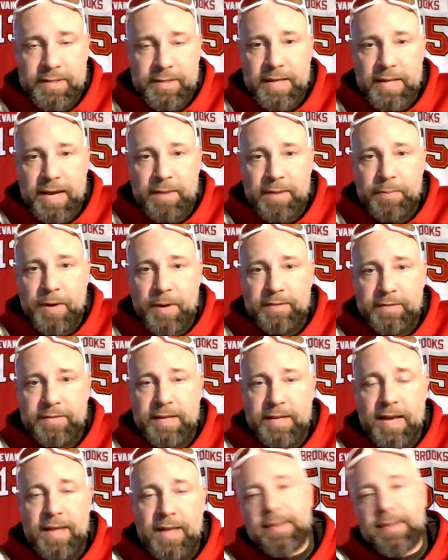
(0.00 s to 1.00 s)
Dak
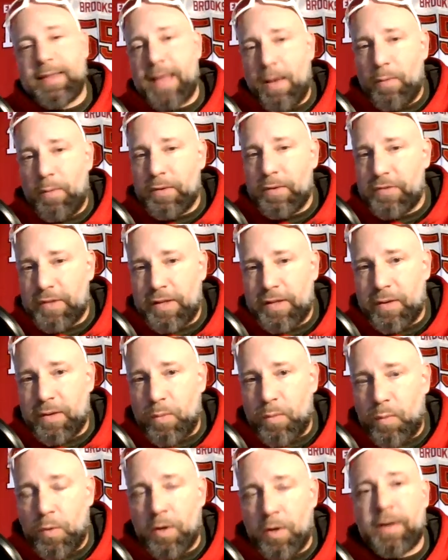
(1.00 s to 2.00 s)
Prescott, that wasn't going to
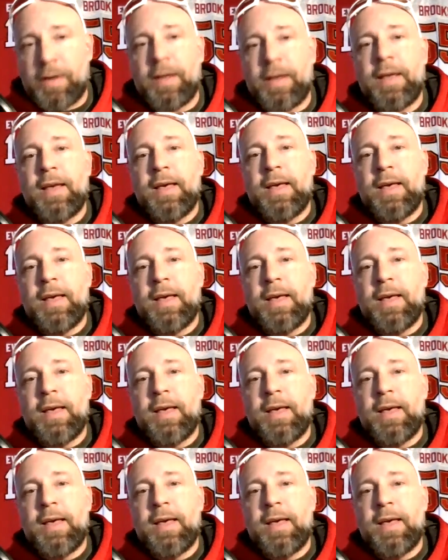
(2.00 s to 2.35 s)
work.